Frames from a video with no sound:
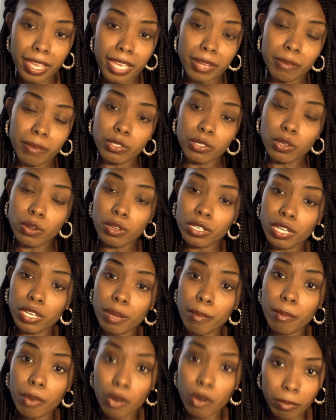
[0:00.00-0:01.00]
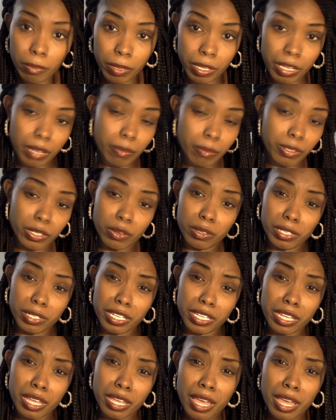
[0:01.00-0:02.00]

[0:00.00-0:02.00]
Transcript: It was only a moment, it was only